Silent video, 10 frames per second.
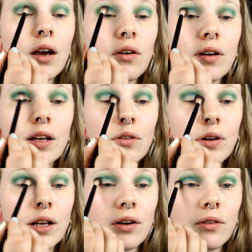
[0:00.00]
I really,
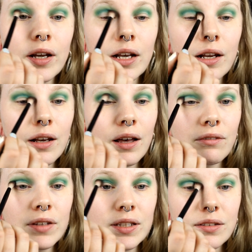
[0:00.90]
really, really
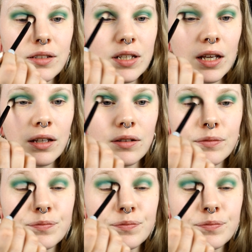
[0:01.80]
love this shade.